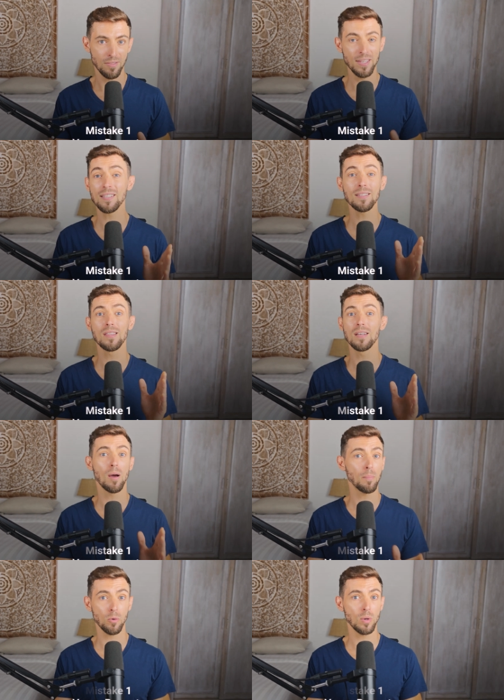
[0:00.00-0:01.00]
This is the
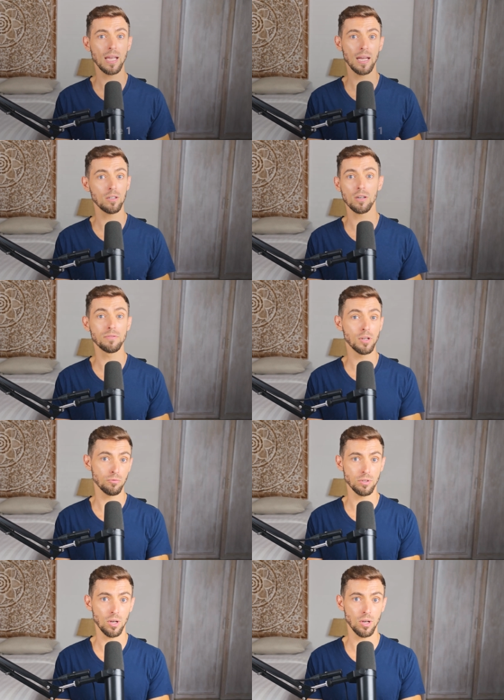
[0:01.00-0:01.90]
number one killer of good